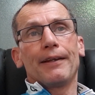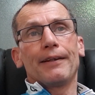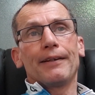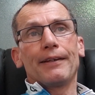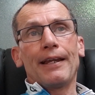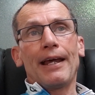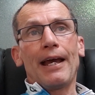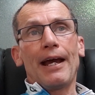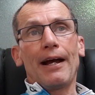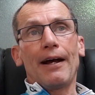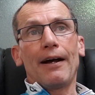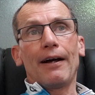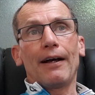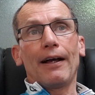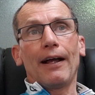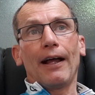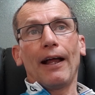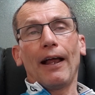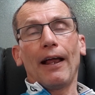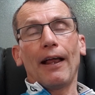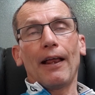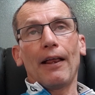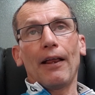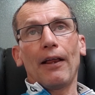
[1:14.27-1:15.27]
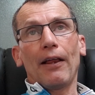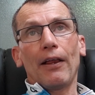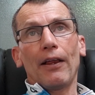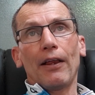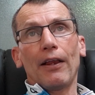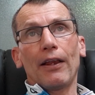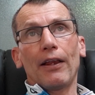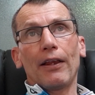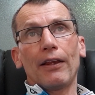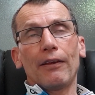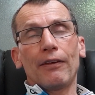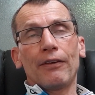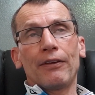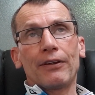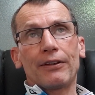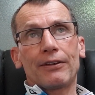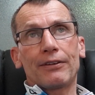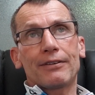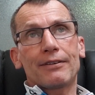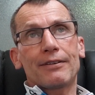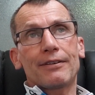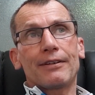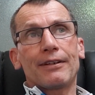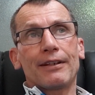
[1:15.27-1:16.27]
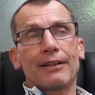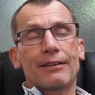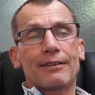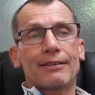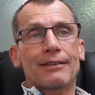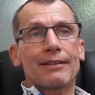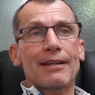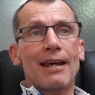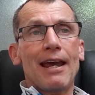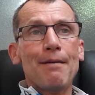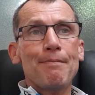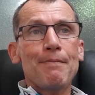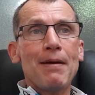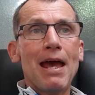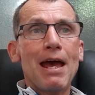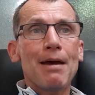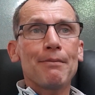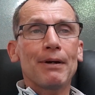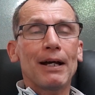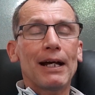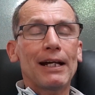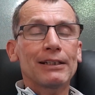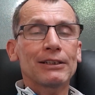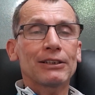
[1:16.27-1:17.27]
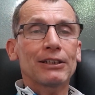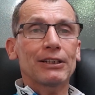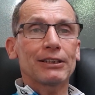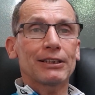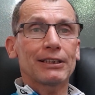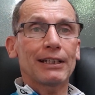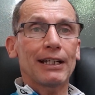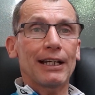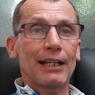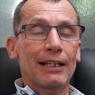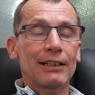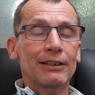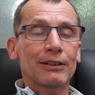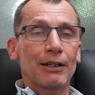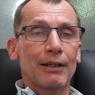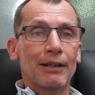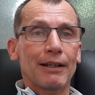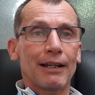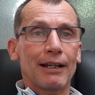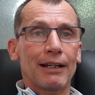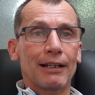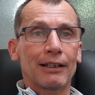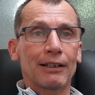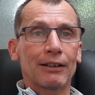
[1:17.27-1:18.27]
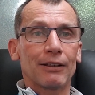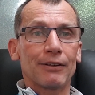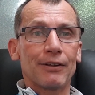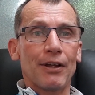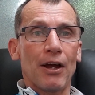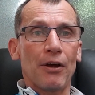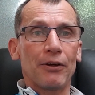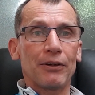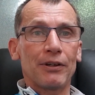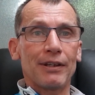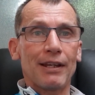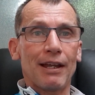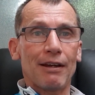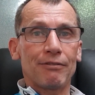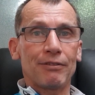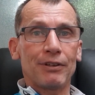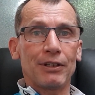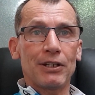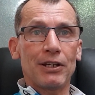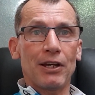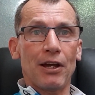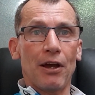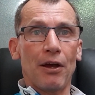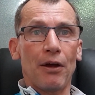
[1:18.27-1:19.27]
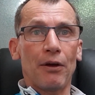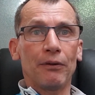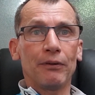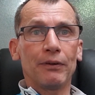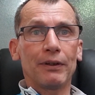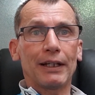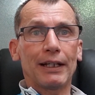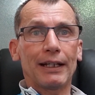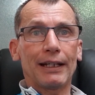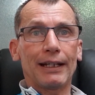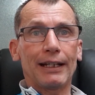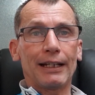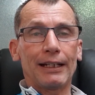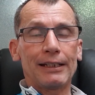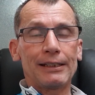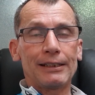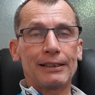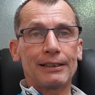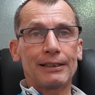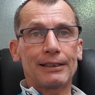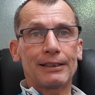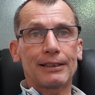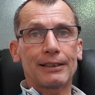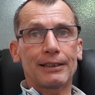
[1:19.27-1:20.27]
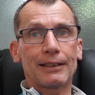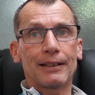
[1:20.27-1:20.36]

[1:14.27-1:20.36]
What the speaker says: now the tap hammer, as I had a little note in that video, is